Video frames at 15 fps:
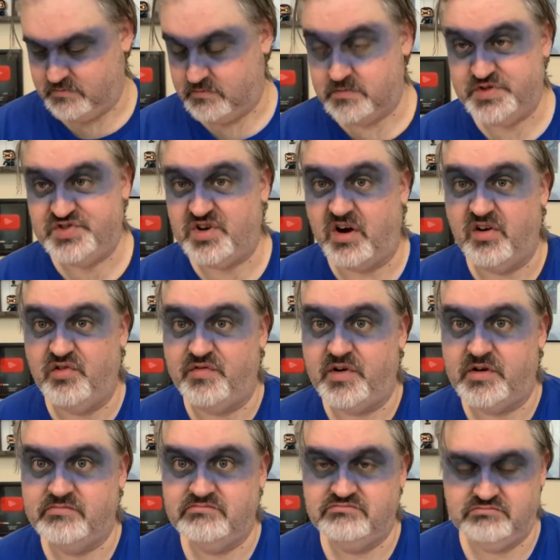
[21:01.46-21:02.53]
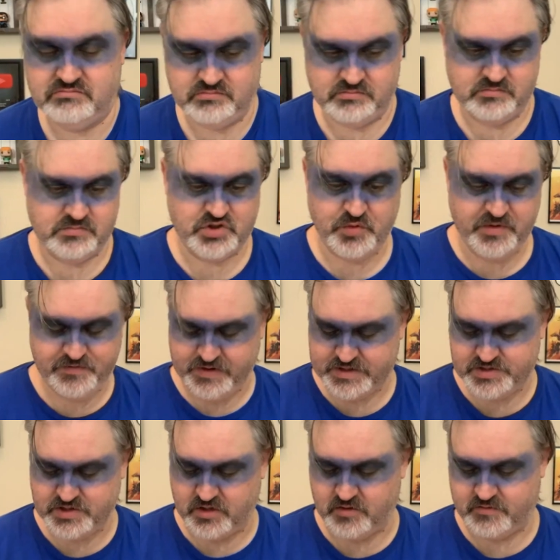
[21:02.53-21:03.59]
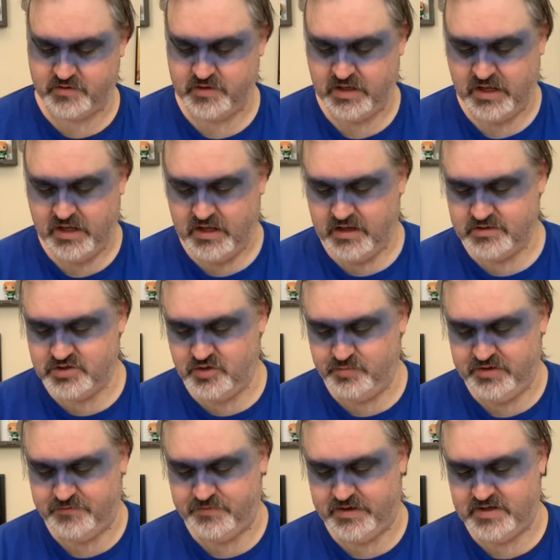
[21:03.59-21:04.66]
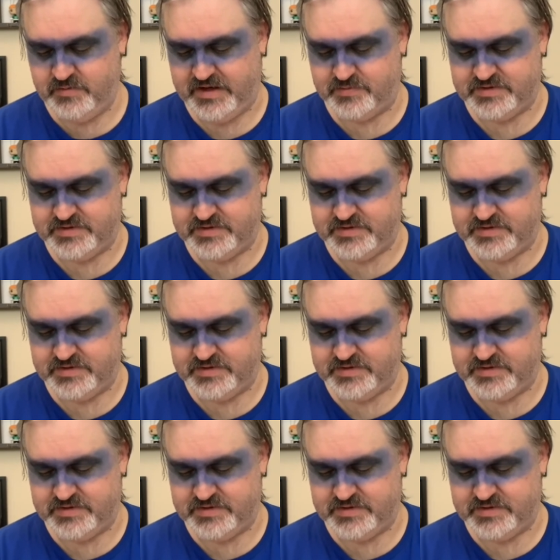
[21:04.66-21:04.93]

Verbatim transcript: start over. Don't be afraid to start over. And don't be afraid to make